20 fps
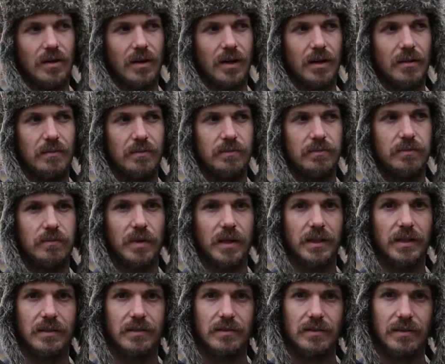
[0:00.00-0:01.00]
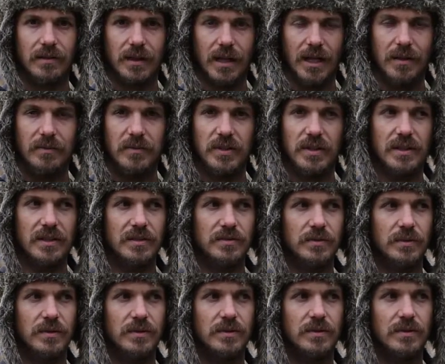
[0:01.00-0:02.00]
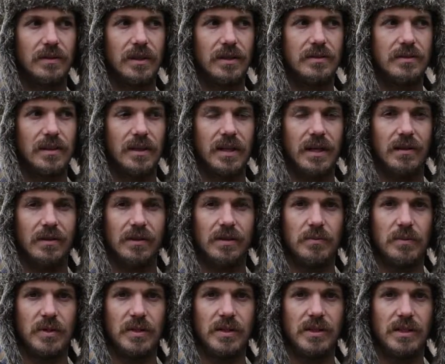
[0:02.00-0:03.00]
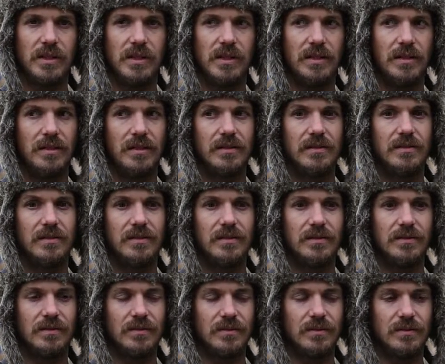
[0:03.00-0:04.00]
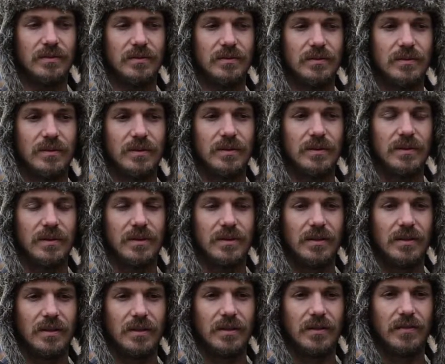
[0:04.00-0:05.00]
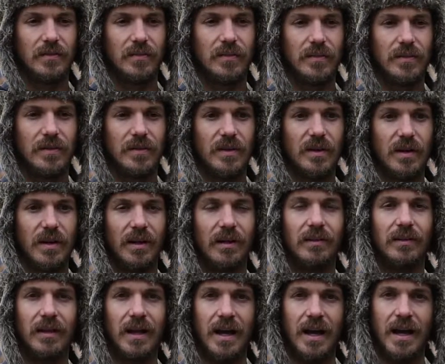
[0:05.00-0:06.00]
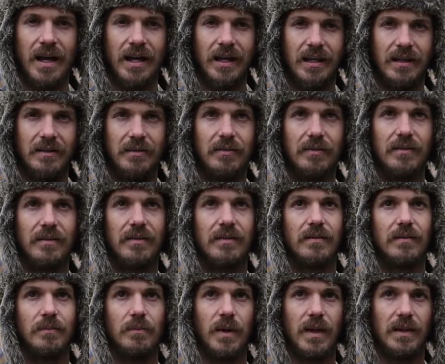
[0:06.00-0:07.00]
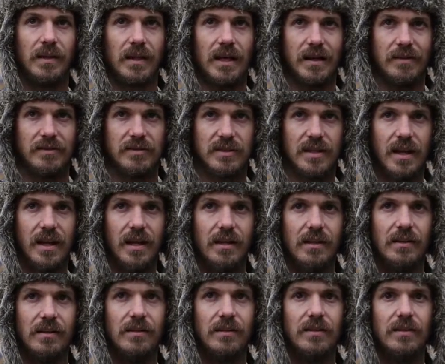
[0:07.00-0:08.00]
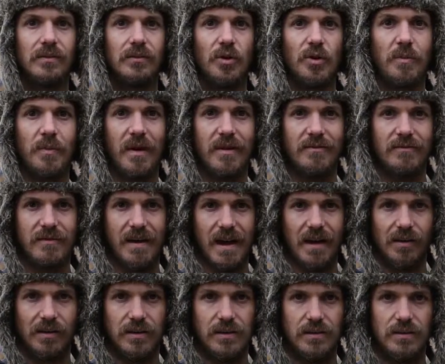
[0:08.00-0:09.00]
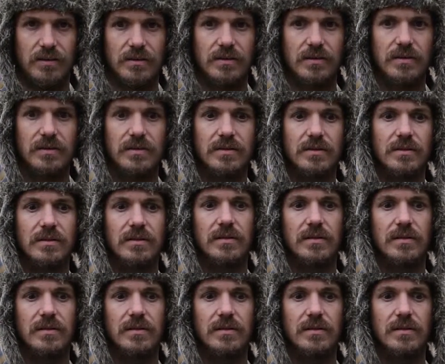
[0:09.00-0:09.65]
I came to Eastman. I sought out community to align my lifestyle with my values.